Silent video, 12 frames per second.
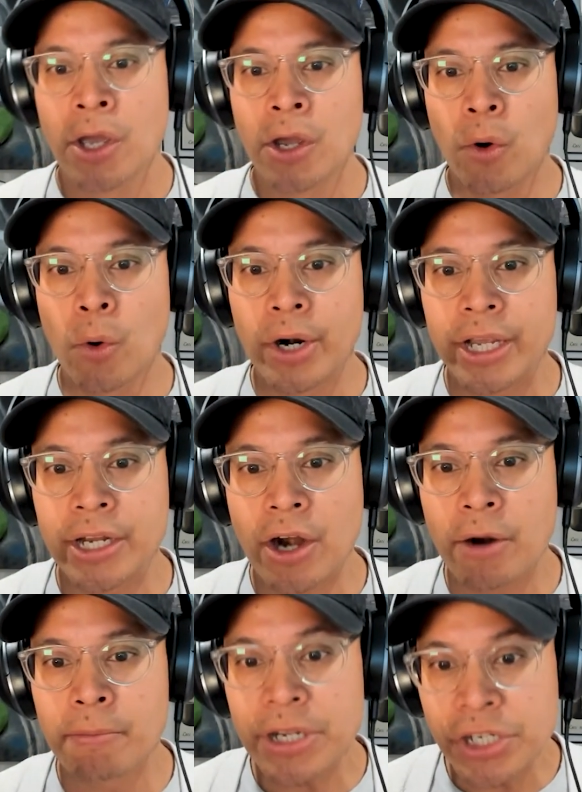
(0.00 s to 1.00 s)
or in
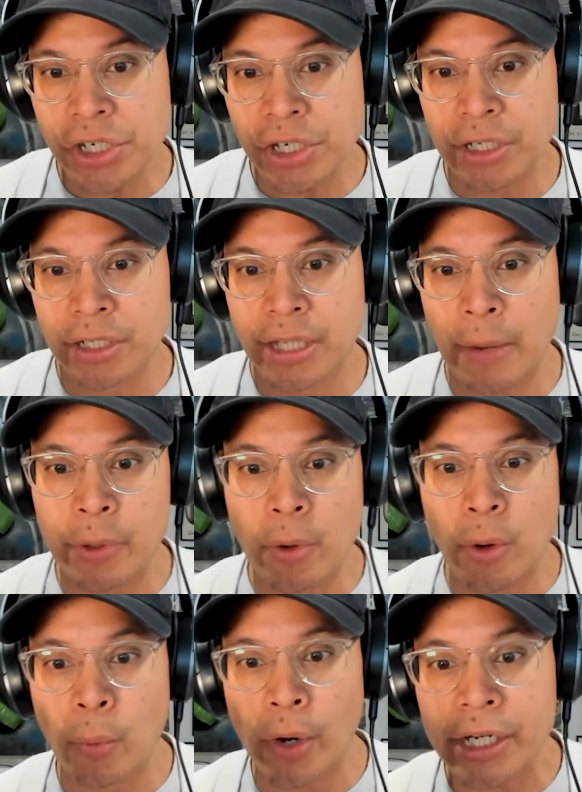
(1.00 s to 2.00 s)
our mission that we
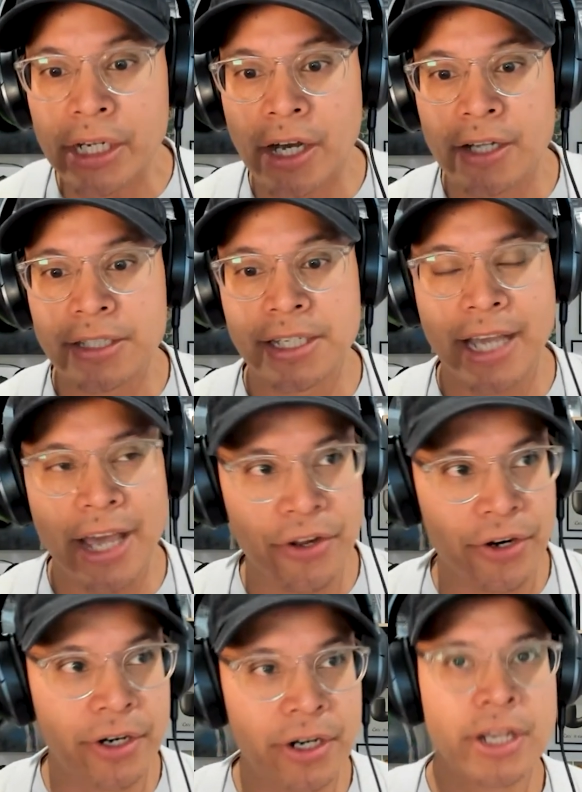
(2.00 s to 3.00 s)
were working on
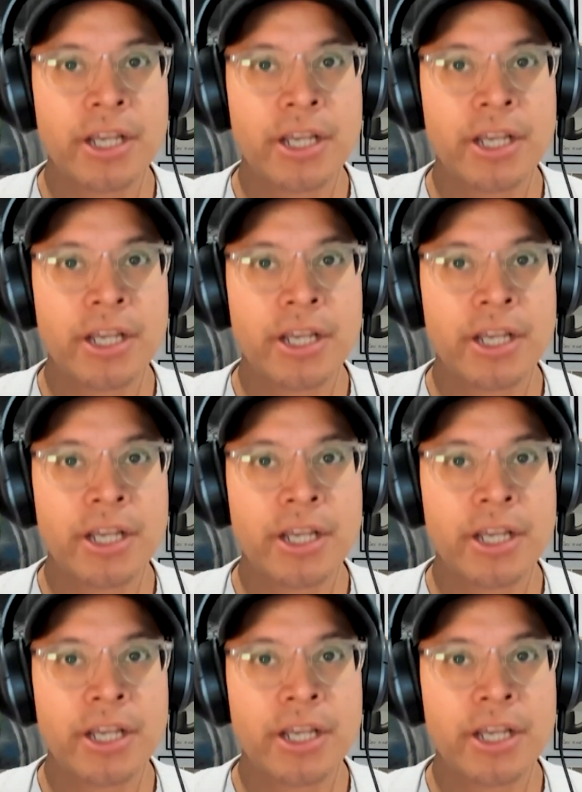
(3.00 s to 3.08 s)
together.